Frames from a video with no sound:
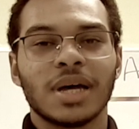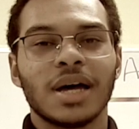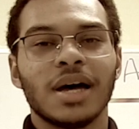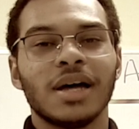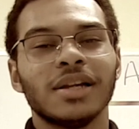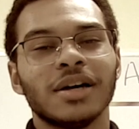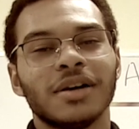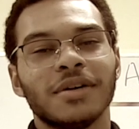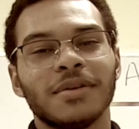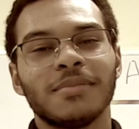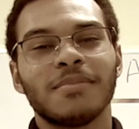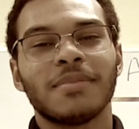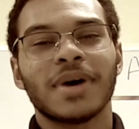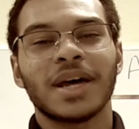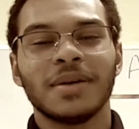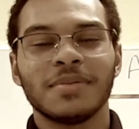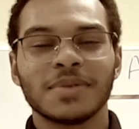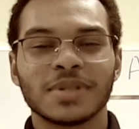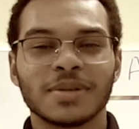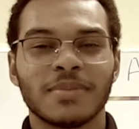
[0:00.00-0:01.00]
Hello, my
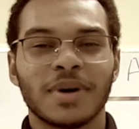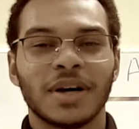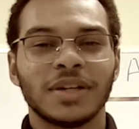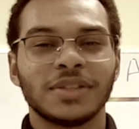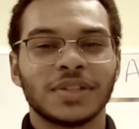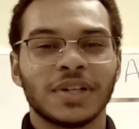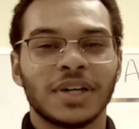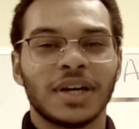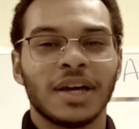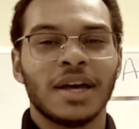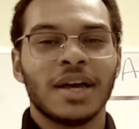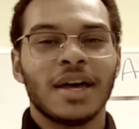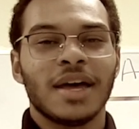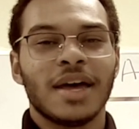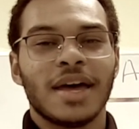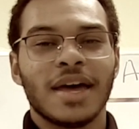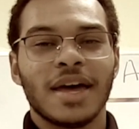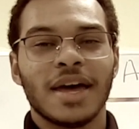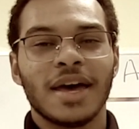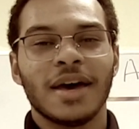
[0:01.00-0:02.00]
name is Amondrea,
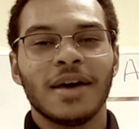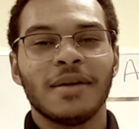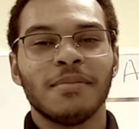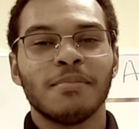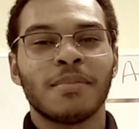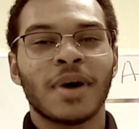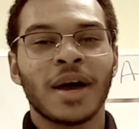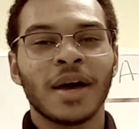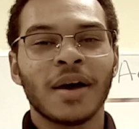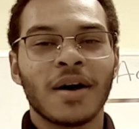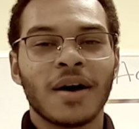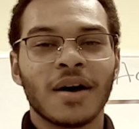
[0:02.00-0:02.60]
and my